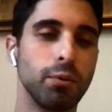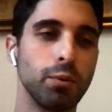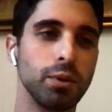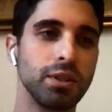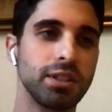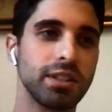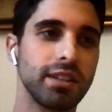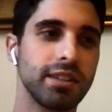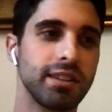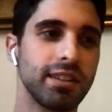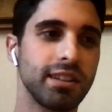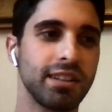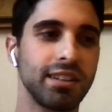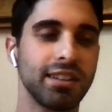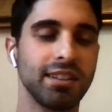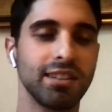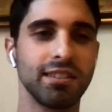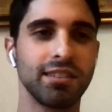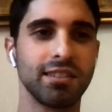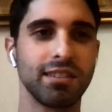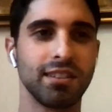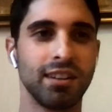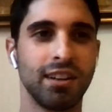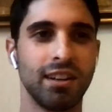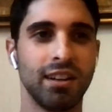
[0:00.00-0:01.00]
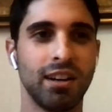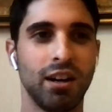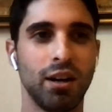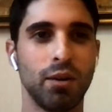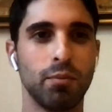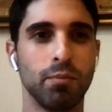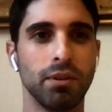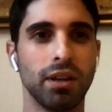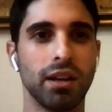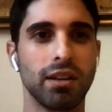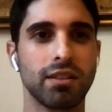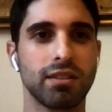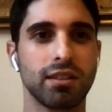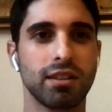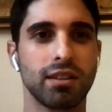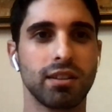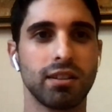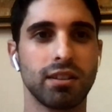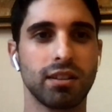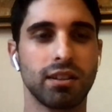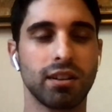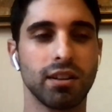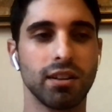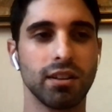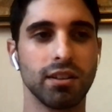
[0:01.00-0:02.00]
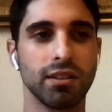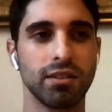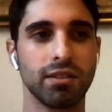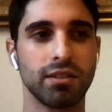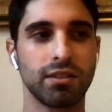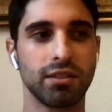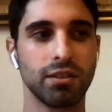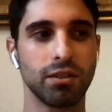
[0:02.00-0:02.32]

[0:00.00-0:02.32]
which I think is a blessing and a curse.